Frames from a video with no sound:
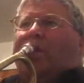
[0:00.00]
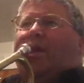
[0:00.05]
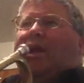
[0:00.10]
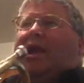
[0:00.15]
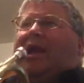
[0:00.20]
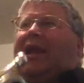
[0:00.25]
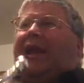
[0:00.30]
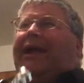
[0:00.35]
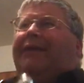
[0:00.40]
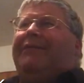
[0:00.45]

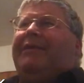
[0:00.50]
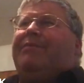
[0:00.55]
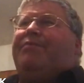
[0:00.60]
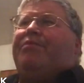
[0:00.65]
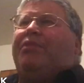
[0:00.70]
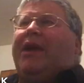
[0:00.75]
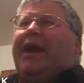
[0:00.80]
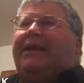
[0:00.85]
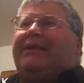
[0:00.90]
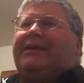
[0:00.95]
And I would
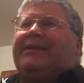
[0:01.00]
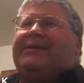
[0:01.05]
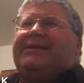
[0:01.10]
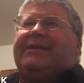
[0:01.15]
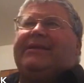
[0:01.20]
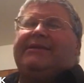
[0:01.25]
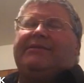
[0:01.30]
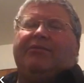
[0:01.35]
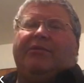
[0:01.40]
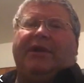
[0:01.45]
practice
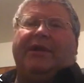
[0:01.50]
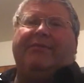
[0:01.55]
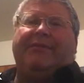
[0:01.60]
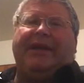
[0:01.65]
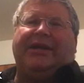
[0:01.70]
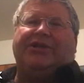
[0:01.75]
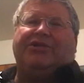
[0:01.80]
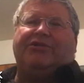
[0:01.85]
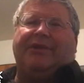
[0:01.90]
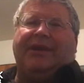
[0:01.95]
this one
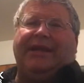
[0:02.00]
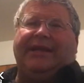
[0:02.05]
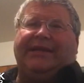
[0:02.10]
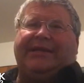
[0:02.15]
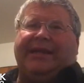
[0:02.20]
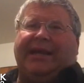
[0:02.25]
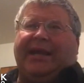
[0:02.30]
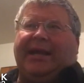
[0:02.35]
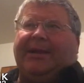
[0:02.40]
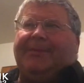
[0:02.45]
measure at a
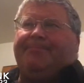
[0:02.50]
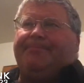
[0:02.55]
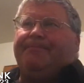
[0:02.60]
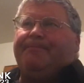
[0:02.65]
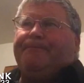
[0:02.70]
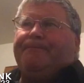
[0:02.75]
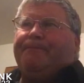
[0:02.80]
time